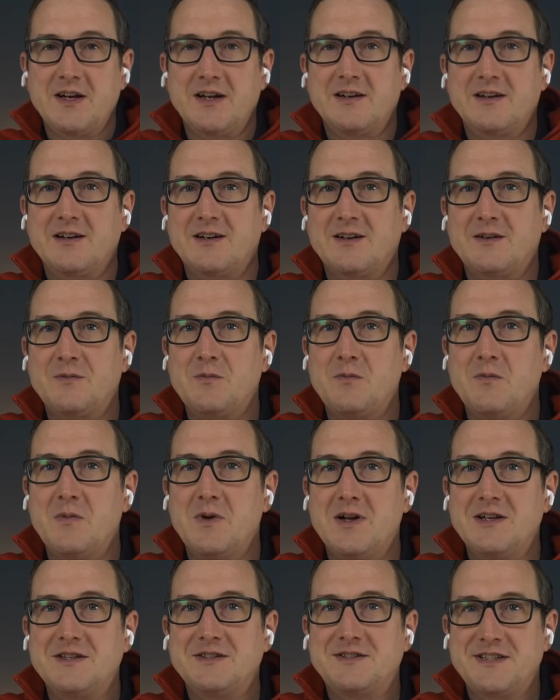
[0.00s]
um,
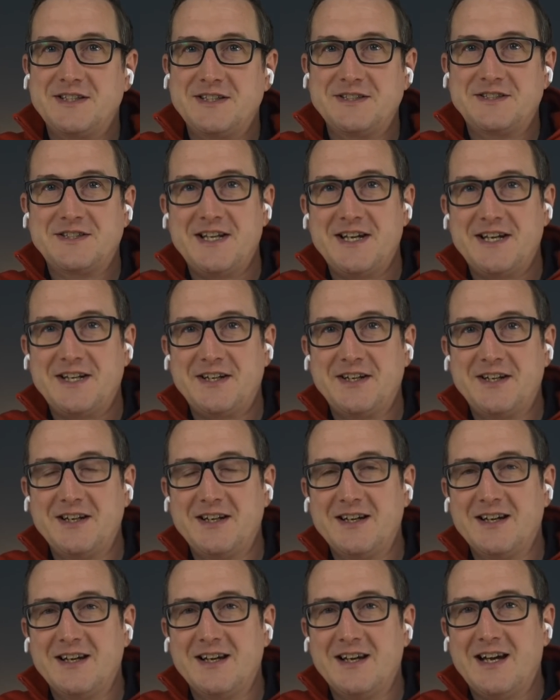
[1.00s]
since then,
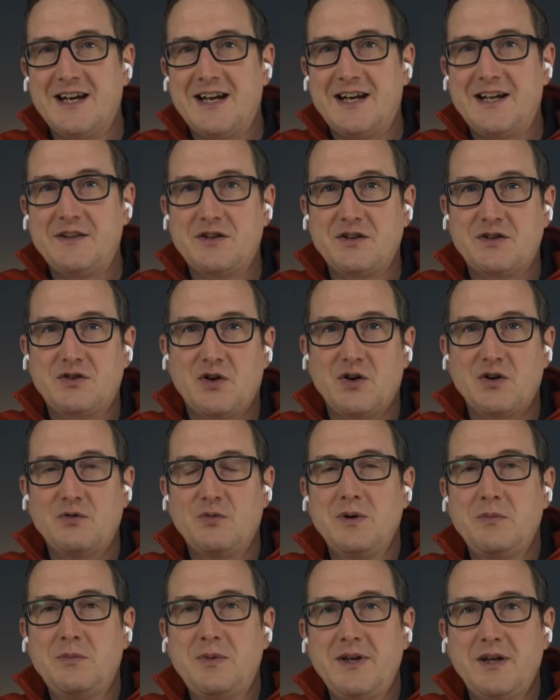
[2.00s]
and the
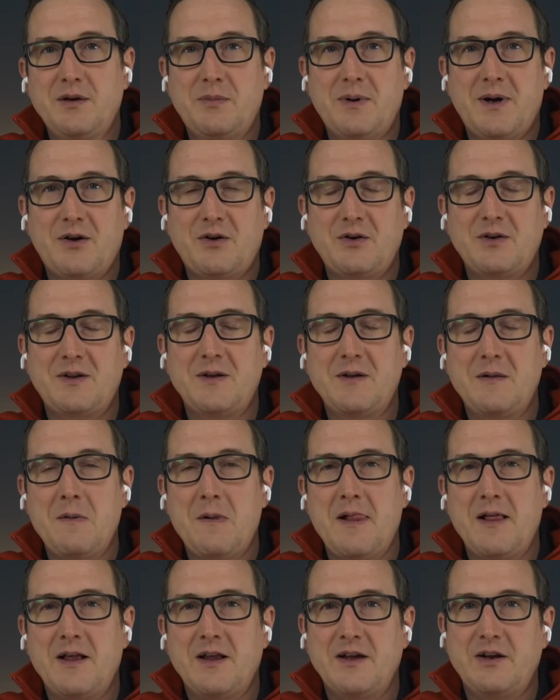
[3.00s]
talk will be about
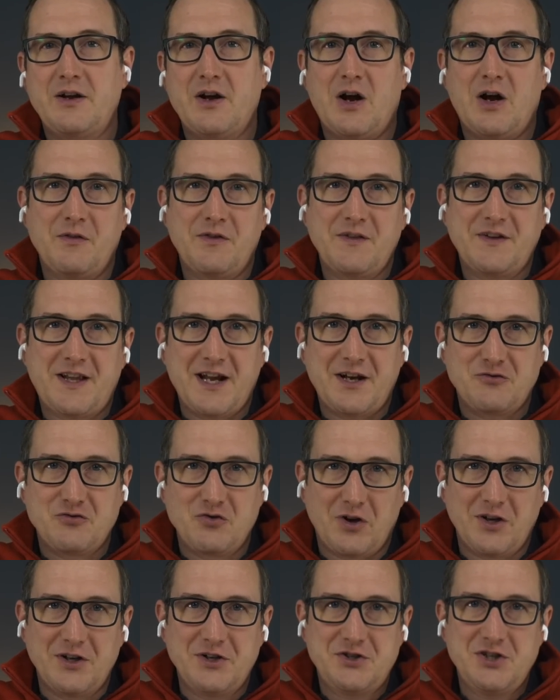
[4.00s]
you know how the
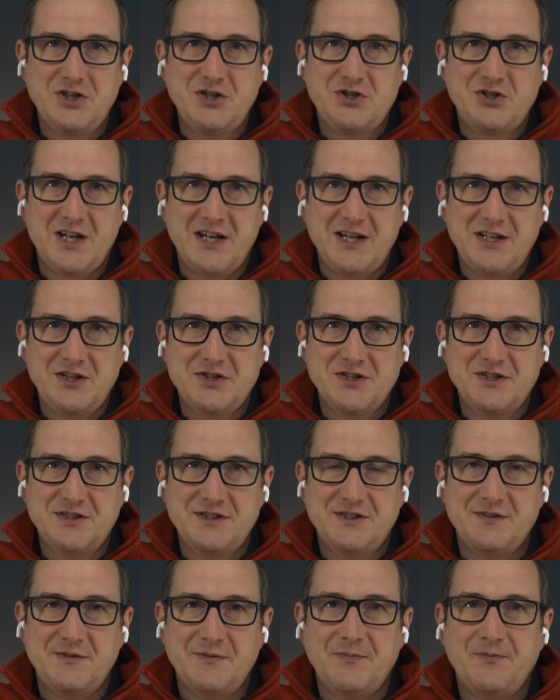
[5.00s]
technology
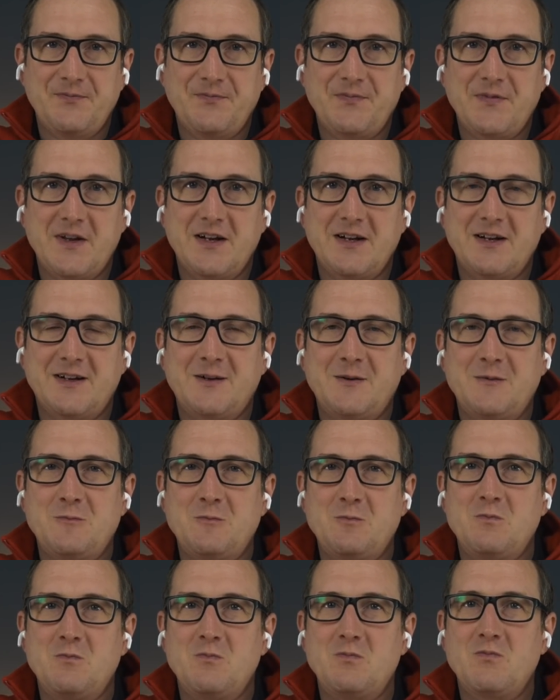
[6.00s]
changes
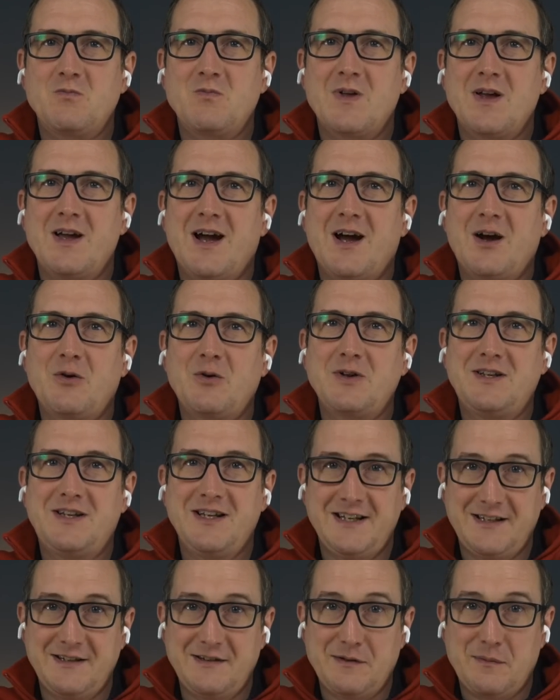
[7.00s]
um, how it
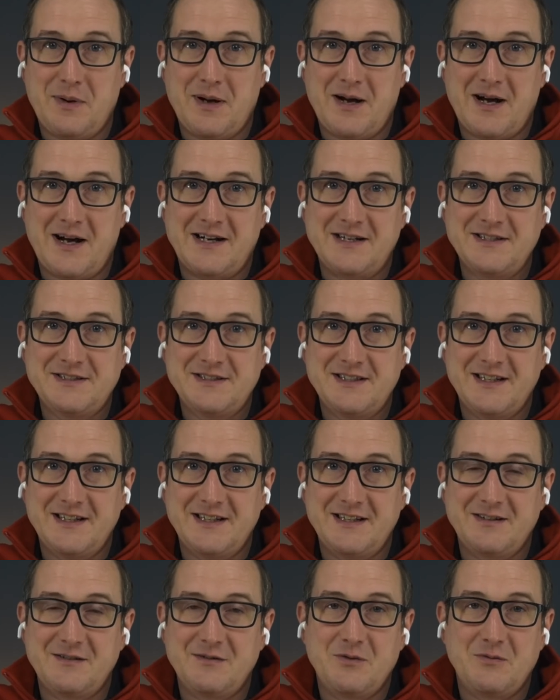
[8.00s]
did in the past
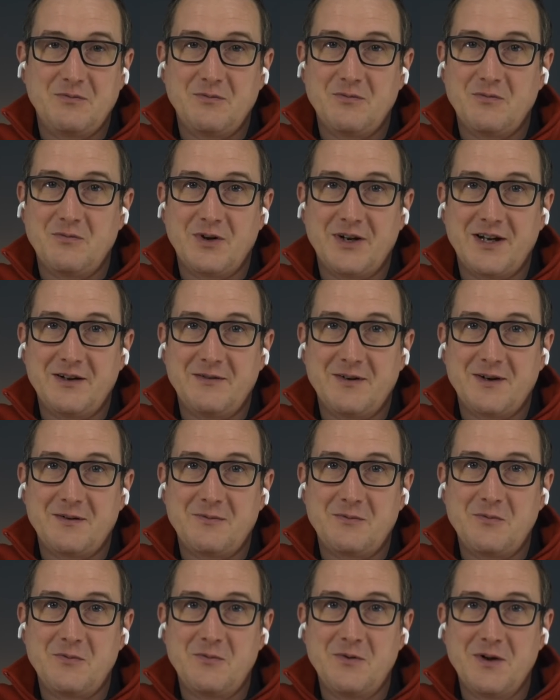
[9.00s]
and
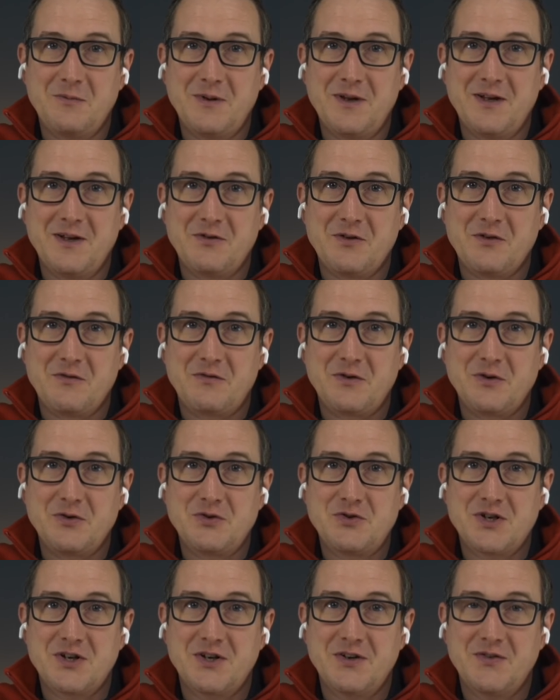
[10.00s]
whatever will be in the
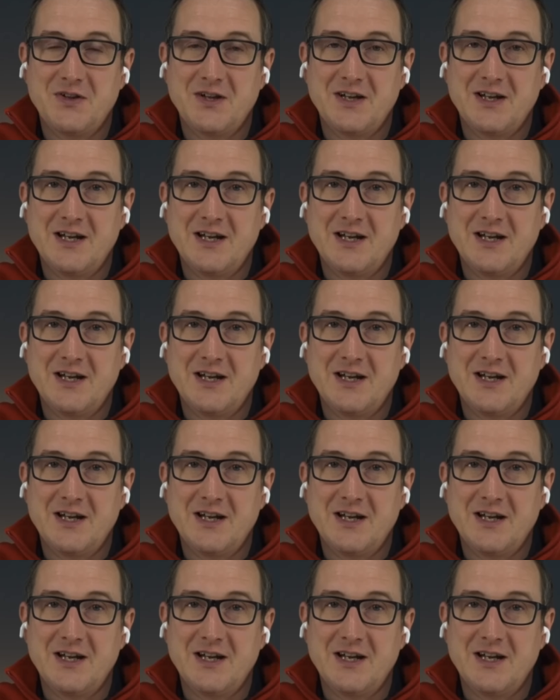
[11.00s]
future.